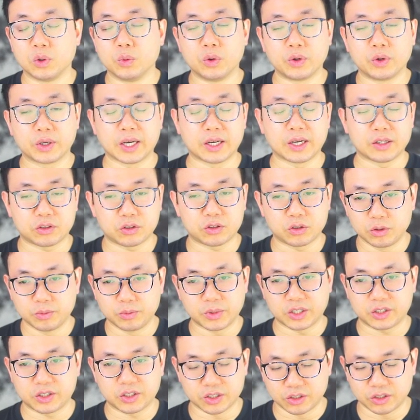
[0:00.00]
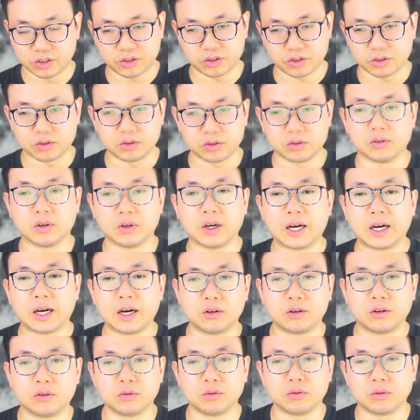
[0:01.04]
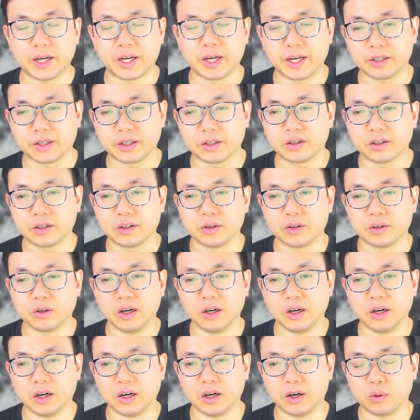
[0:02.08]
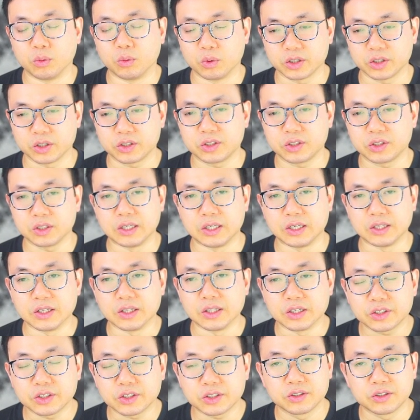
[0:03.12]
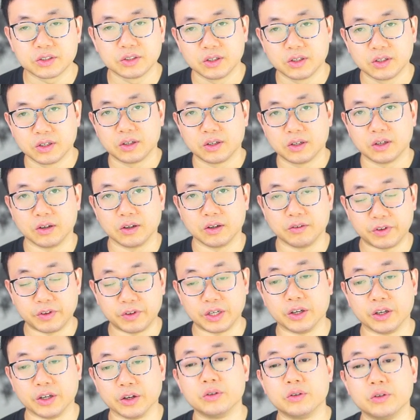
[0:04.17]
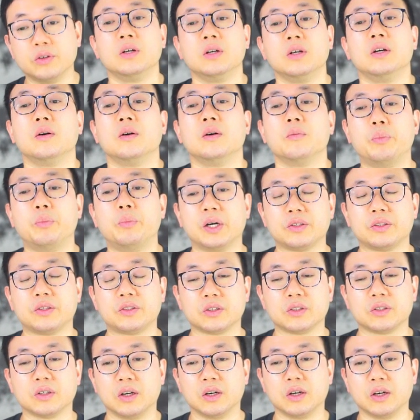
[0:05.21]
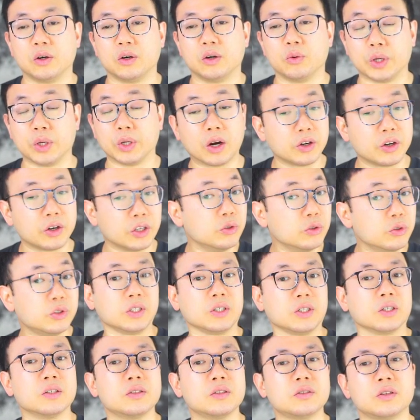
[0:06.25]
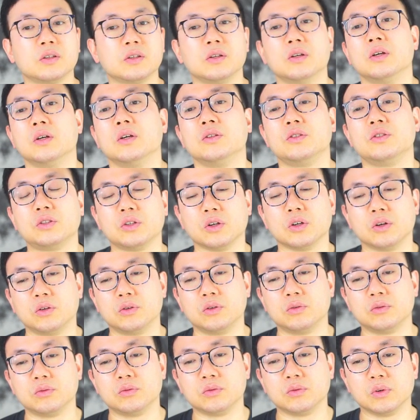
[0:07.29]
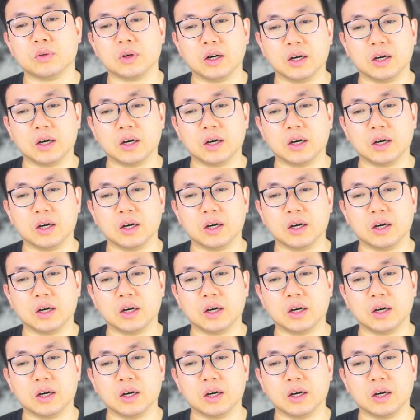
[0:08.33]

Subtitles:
won't get too much into how RAG works in this video, but we are using it. So